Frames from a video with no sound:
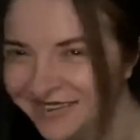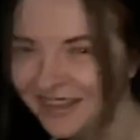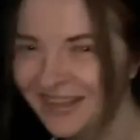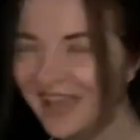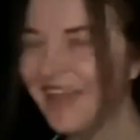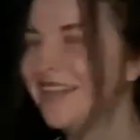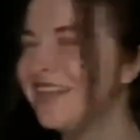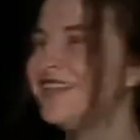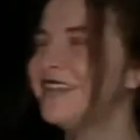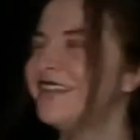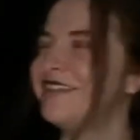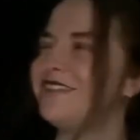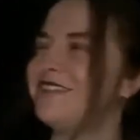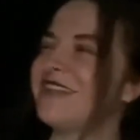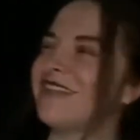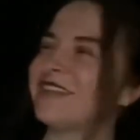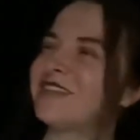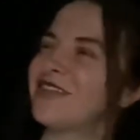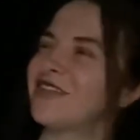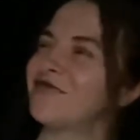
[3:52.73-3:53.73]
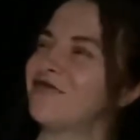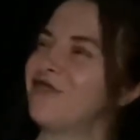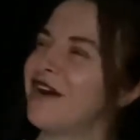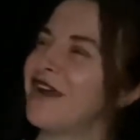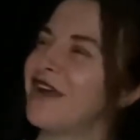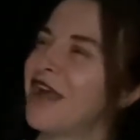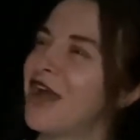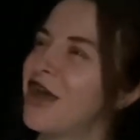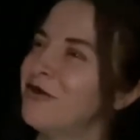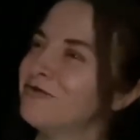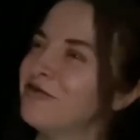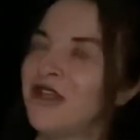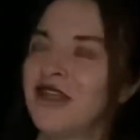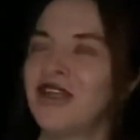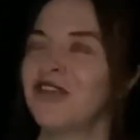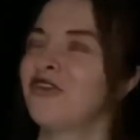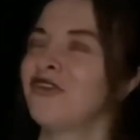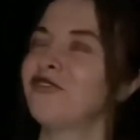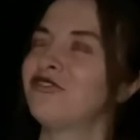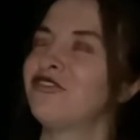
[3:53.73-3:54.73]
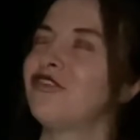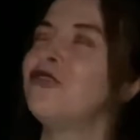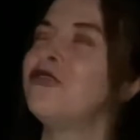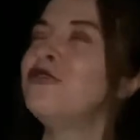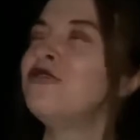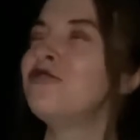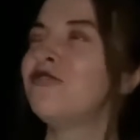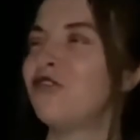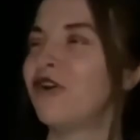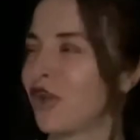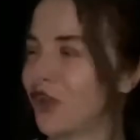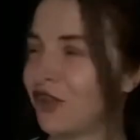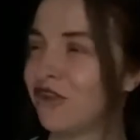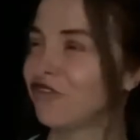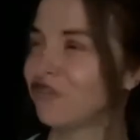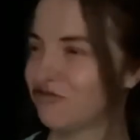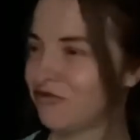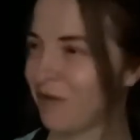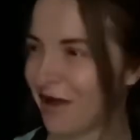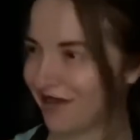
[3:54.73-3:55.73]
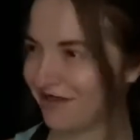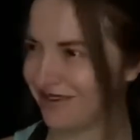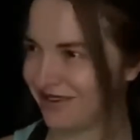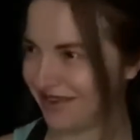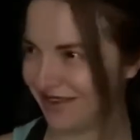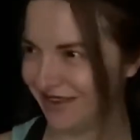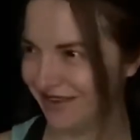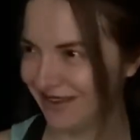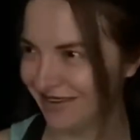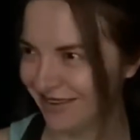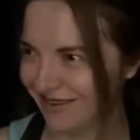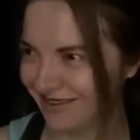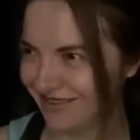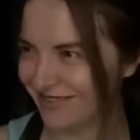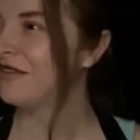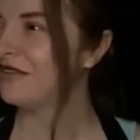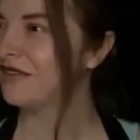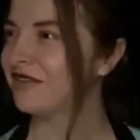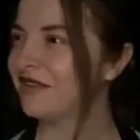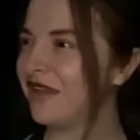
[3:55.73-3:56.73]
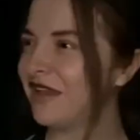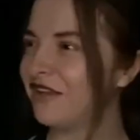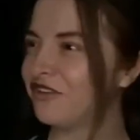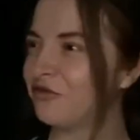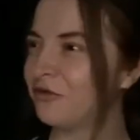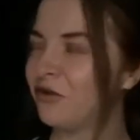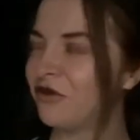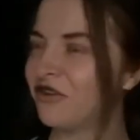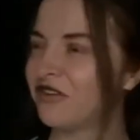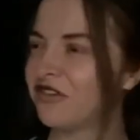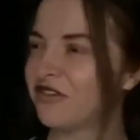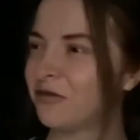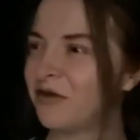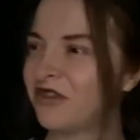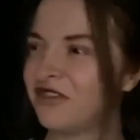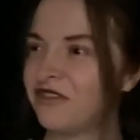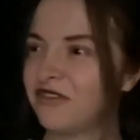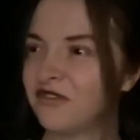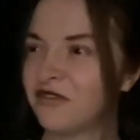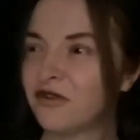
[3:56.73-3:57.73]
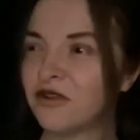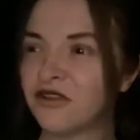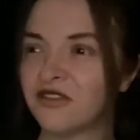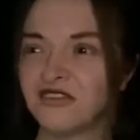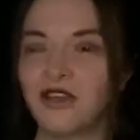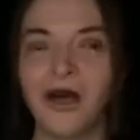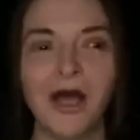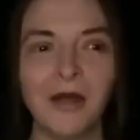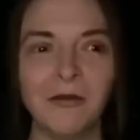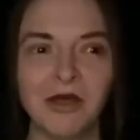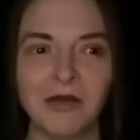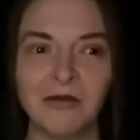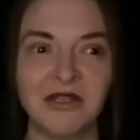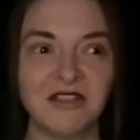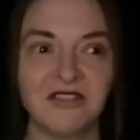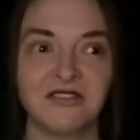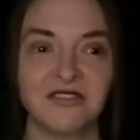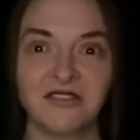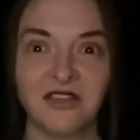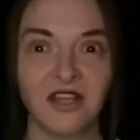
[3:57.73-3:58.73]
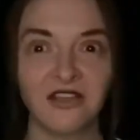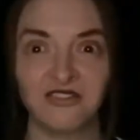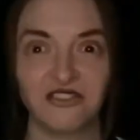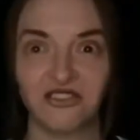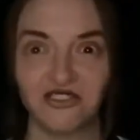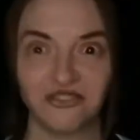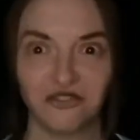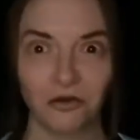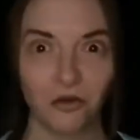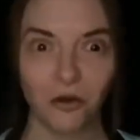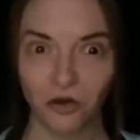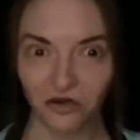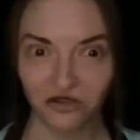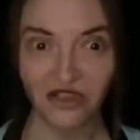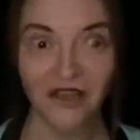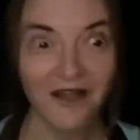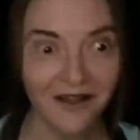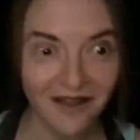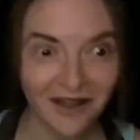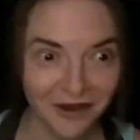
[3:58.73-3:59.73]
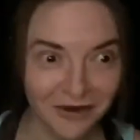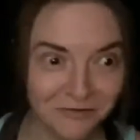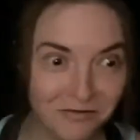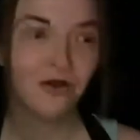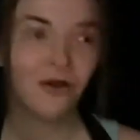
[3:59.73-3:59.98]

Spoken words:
Can you shut the fuck up? You're too fucking dramatic. So yeah, you pull a switch, it's on a time limit, it's such a short time.